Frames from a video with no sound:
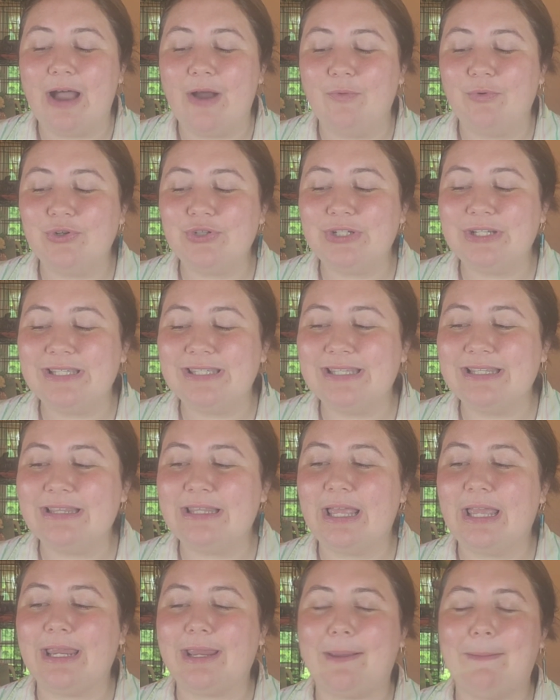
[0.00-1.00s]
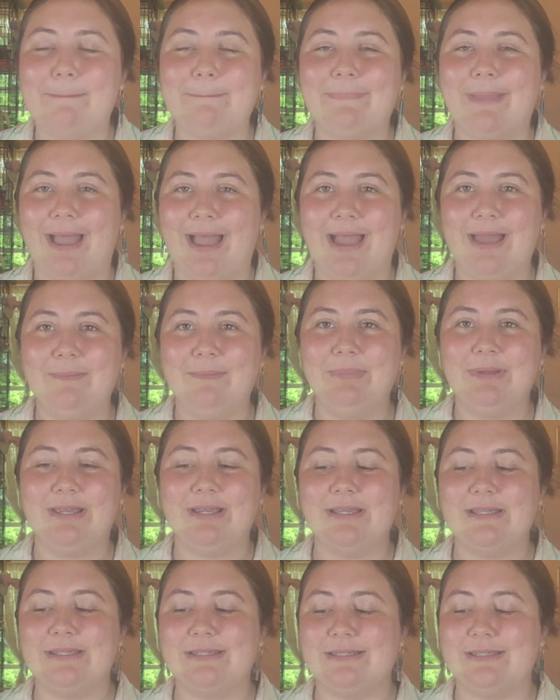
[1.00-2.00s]
which isn't like bad
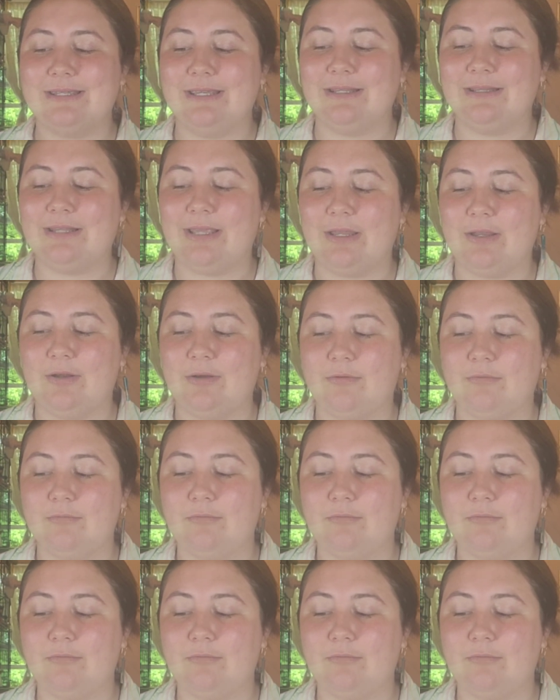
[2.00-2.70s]
because in like